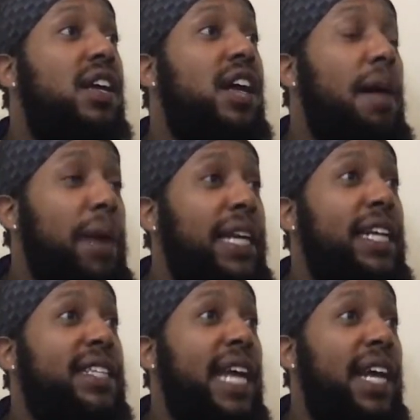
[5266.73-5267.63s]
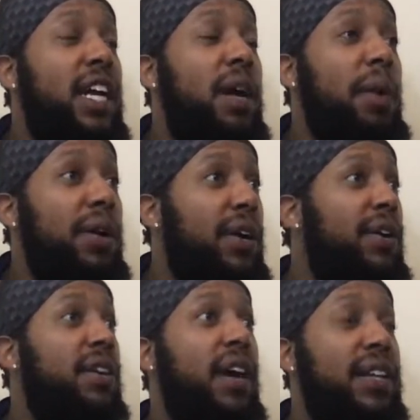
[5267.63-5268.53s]
I might need to stand up. Hold
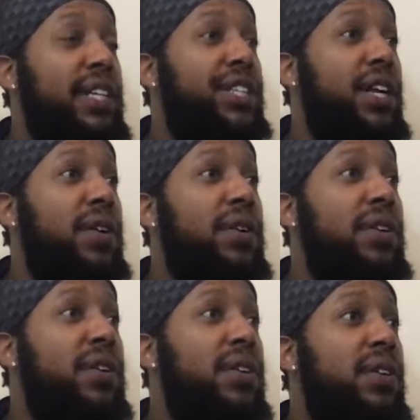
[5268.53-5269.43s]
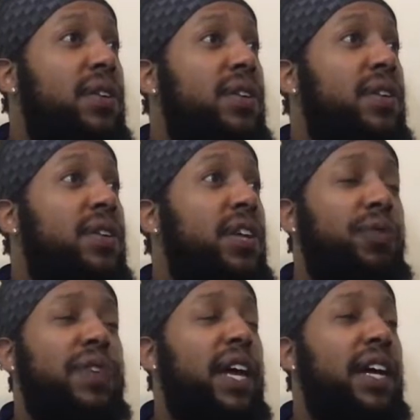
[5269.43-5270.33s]
on. I'll let you know. No
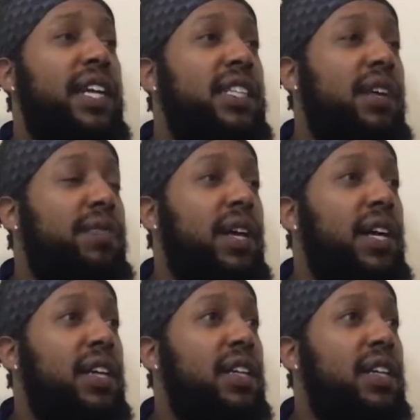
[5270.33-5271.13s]
flag. That's not a flag.